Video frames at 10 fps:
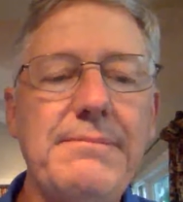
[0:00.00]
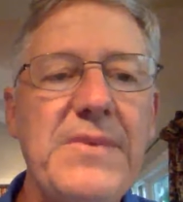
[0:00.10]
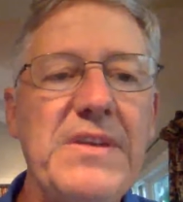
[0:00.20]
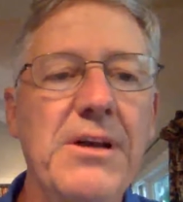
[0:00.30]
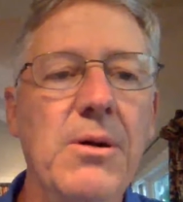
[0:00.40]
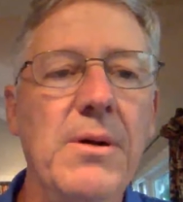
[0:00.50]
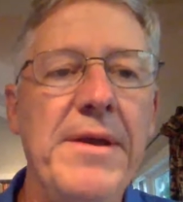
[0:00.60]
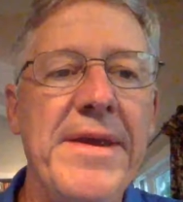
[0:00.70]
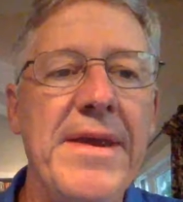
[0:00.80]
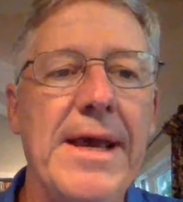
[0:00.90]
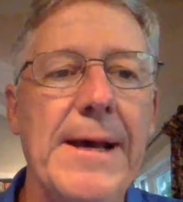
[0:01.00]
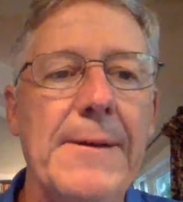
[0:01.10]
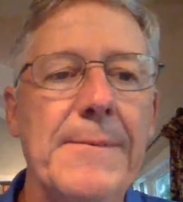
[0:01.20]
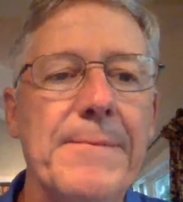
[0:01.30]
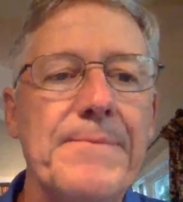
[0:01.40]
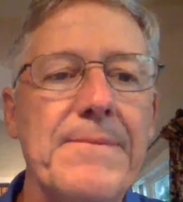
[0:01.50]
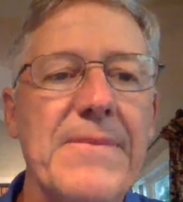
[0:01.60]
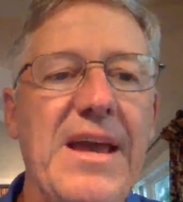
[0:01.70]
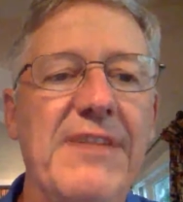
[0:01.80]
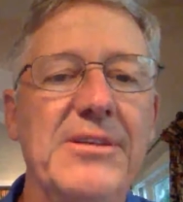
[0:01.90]
So
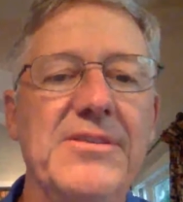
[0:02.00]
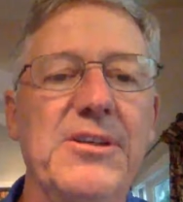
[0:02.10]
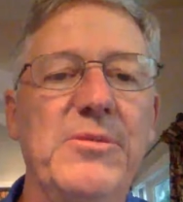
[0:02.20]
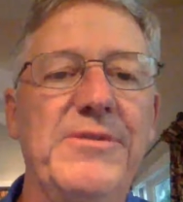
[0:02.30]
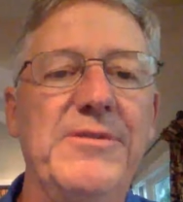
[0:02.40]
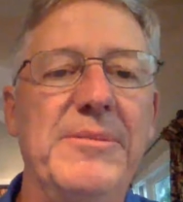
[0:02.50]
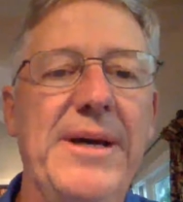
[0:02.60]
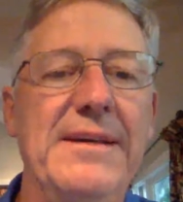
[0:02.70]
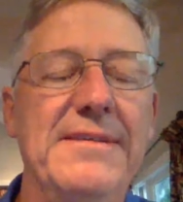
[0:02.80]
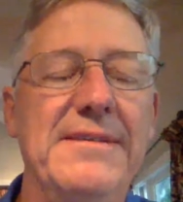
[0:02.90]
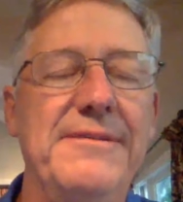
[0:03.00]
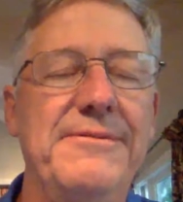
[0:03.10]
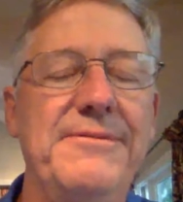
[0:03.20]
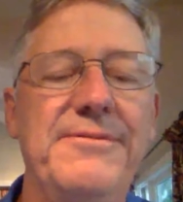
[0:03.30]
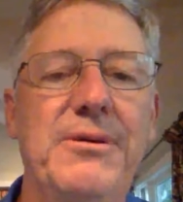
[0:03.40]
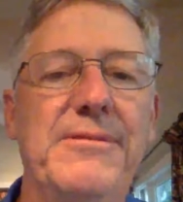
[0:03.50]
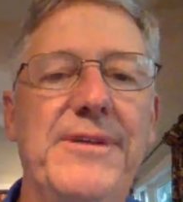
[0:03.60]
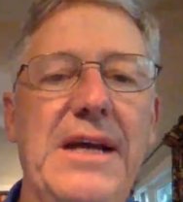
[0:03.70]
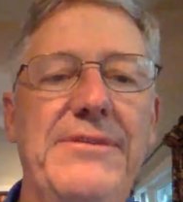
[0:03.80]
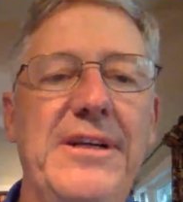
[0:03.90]
I've also, for the past 4 or
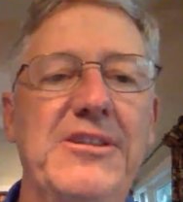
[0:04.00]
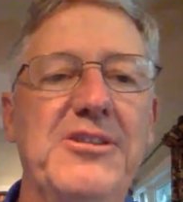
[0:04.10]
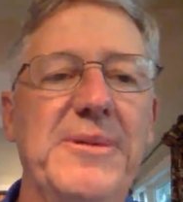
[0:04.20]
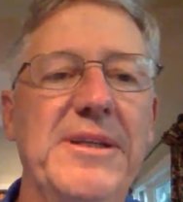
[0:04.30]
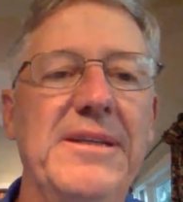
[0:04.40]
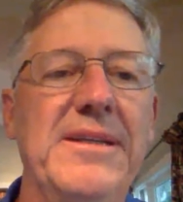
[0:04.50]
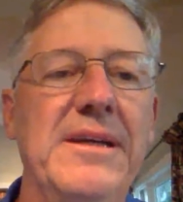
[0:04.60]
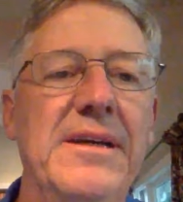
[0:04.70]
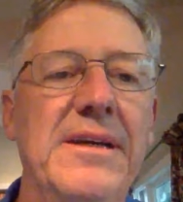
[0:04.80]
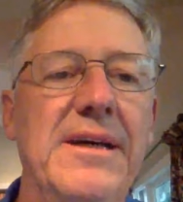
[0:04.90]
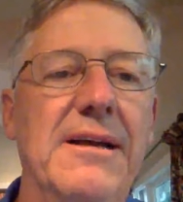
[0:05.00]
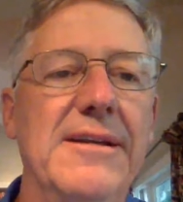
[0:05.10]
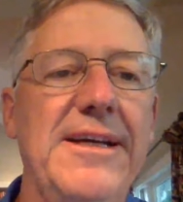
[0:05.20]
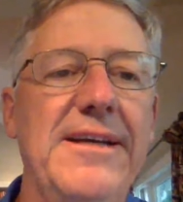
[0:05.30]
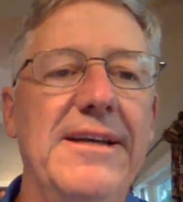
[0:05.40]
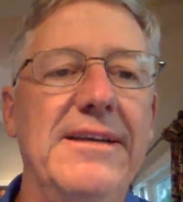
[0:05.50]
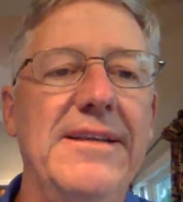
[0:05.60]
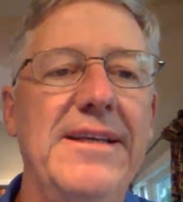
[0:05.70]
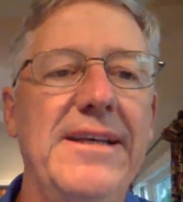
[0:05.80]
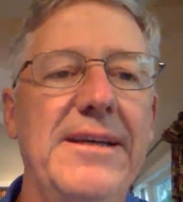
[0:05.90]
5 years, been leading
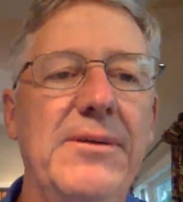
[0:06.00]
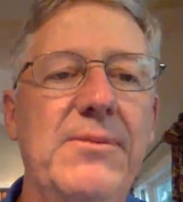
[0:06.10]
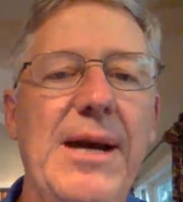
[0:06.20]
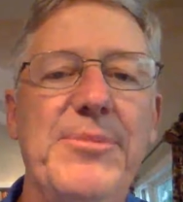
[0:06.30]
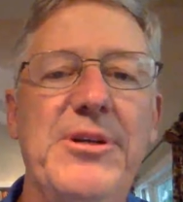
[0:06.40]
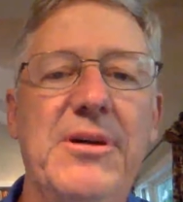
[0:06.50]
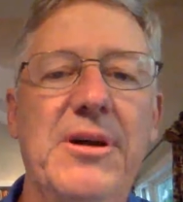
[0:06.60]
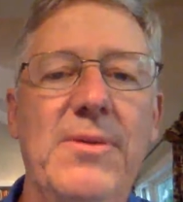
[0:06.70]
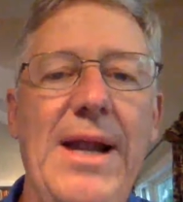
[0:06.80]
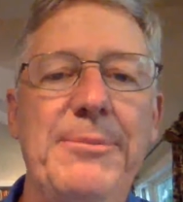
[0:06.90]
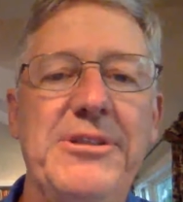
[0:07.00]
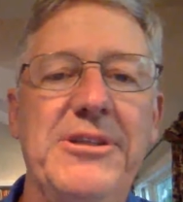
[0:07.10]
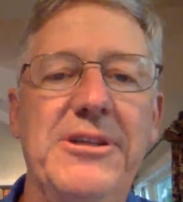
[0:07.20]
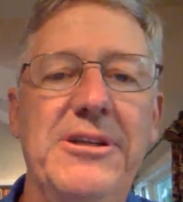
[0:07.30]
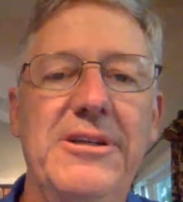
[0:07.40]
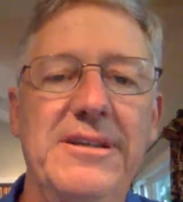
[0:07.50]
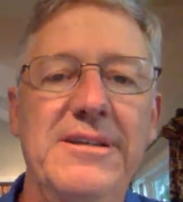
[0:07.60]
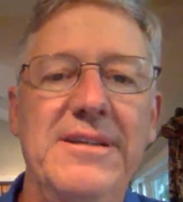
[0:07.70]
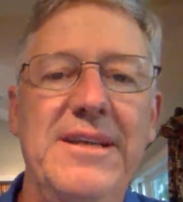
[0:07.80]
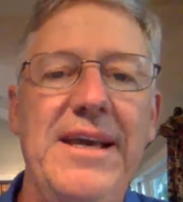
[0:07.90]
the Rapture
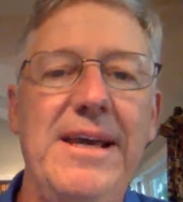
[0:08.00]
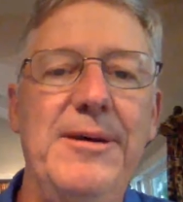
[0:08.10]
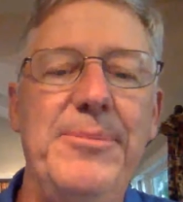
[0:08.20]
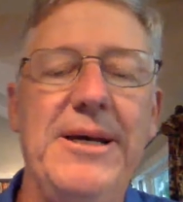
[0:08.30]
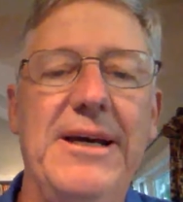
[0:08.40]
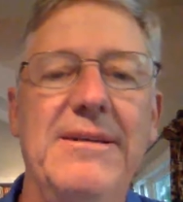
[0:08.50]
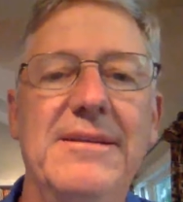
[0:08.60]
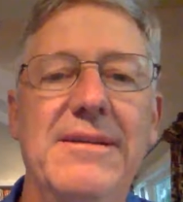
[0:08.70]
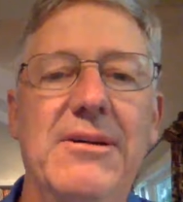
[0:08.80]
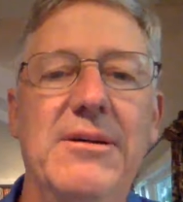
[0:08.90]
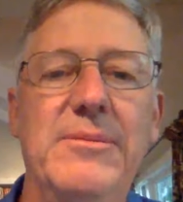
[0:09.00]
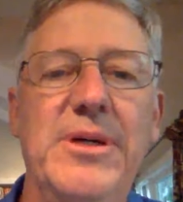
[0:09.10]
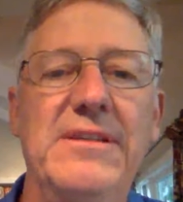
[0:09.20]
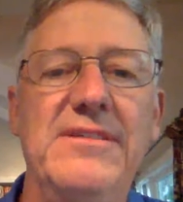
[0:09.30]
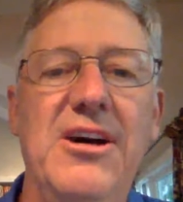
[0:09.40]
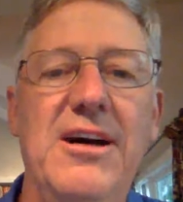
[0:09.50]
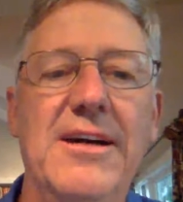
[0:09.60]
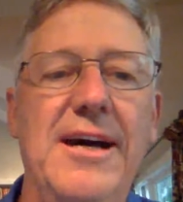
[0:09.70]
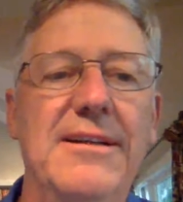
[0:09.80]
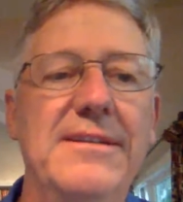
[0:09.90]
camp at Audubon's Hog
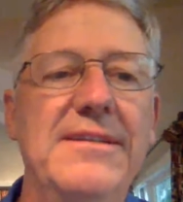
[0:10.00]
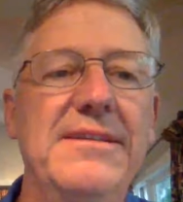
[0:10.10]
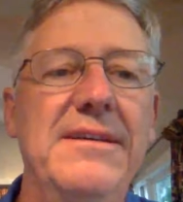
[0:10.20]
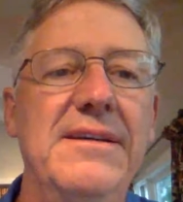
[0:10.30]
Island